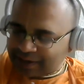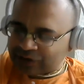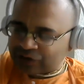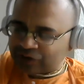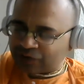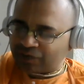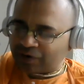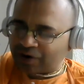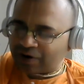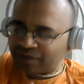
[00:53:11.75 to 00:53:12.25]

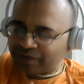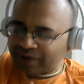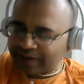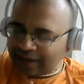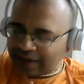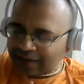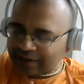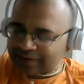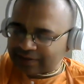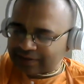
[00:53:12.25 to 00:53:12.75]
So for
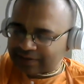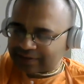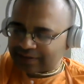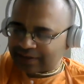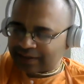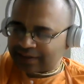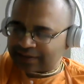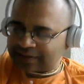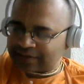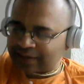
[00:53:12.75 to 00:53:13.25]
Vedas,
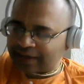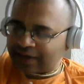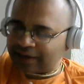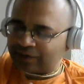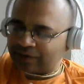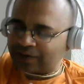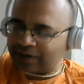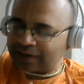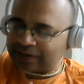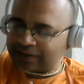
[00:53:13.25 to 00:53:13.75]
it is rare
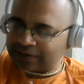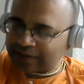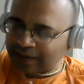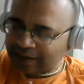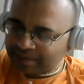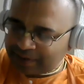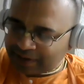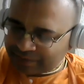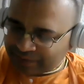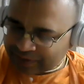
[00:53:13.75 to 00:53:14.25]
to
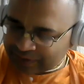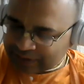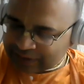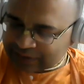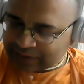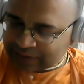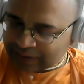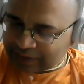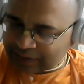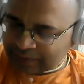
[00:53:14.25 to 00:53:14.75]
understand by Vedic
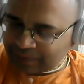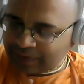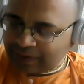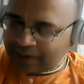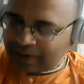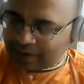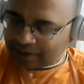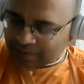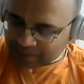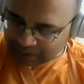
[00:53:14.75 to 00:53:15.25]
study,
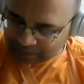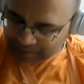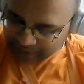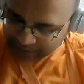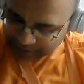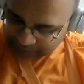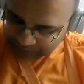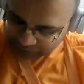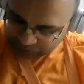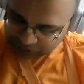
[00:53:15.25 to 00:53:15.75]
but
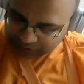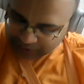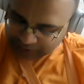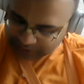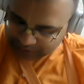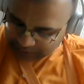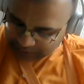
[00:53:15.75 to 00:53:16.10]
by devotional